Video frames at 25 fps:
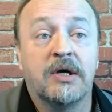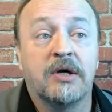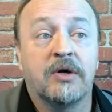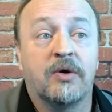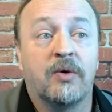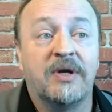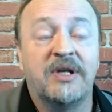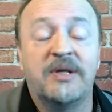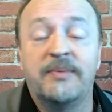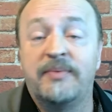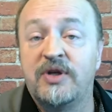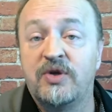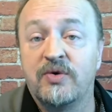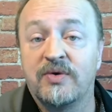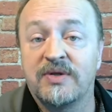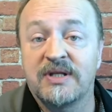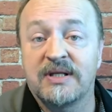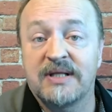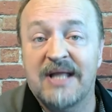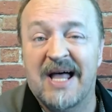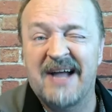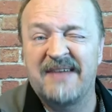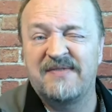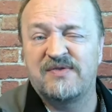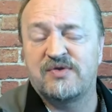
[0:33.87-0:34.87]
going to be doing the
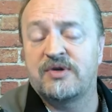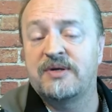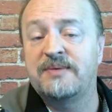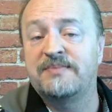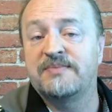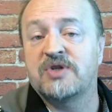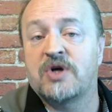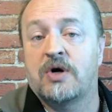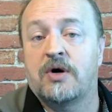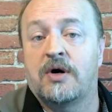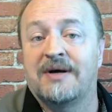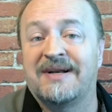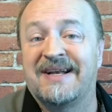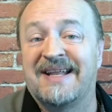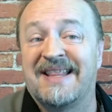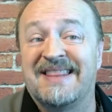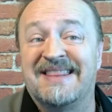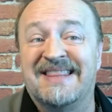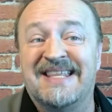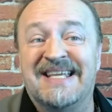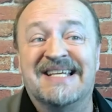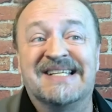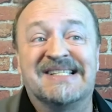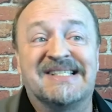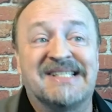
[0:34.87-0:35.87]
live streams on
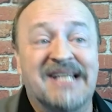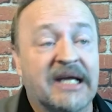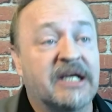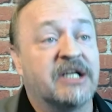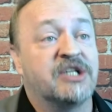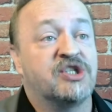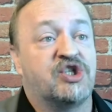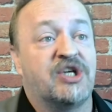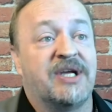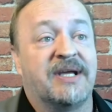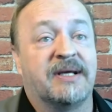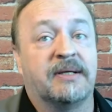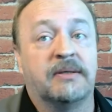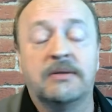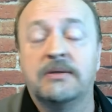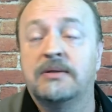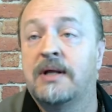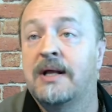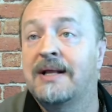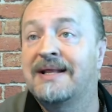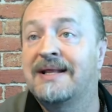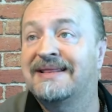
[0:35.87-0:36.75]
the second channel.